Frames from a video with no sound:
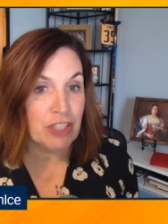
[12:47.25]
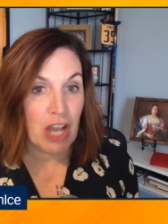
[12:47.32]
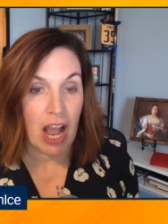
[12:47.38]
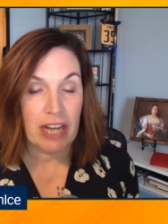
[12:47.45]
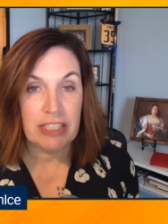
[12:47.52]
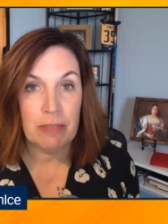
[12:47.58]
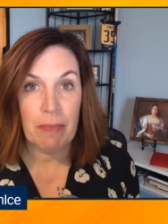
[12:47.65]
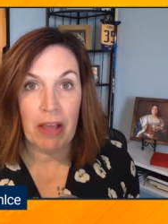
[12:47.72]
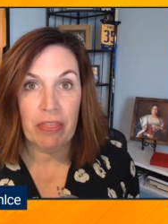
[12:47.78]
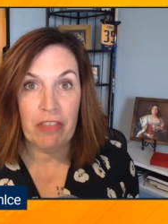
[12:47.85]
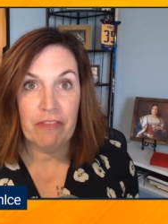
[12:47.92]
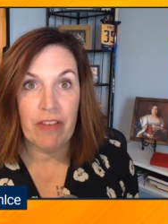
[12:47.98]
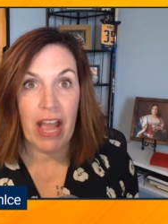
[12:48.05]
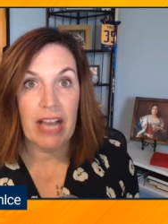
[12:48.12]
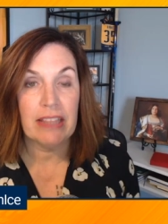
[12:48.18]
talked about the
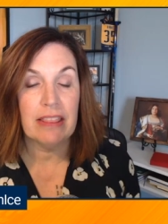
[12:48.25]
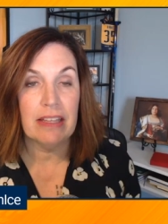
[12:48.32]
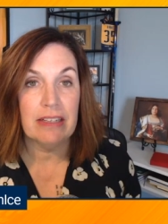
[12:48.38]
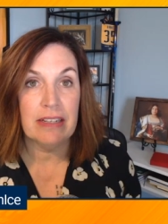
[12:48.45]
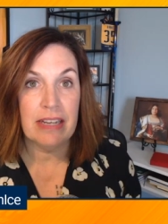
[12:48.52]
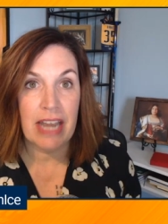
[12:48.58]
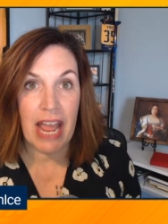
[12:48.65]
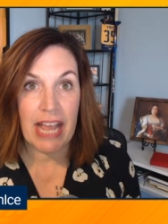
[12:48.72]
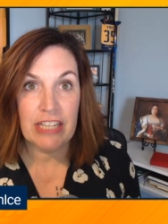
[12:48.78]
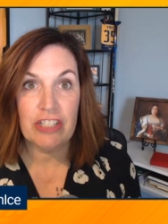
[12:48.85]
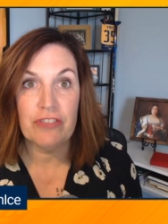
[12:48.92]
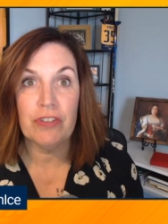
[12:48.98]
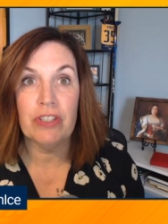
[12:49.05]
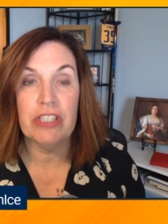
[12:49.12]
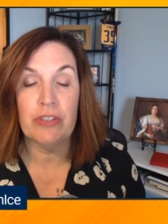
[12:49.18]
fact that
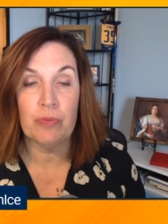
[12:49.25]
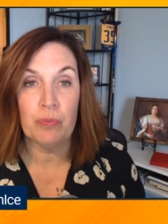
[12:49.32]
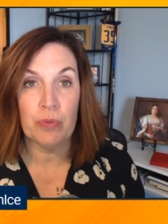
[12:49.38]
Nashville is